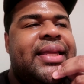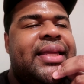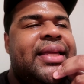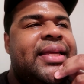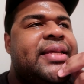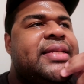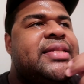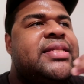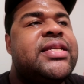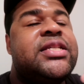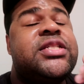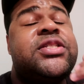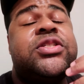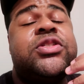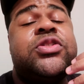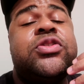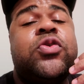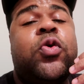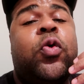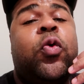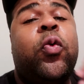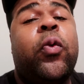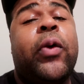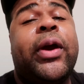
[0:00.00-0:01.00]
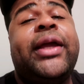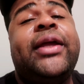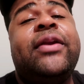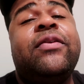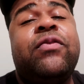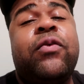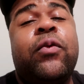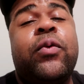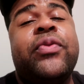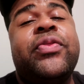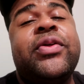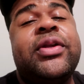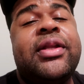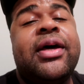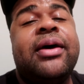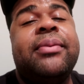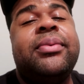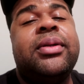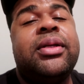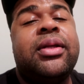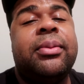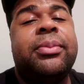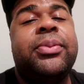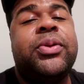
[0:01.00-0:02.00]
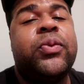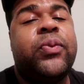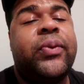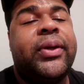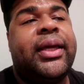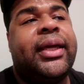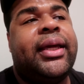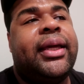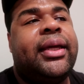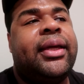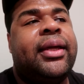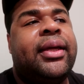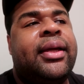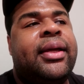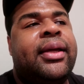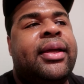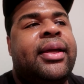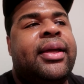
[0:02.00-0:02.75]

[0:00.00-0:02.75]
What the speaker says: is this great for the WWE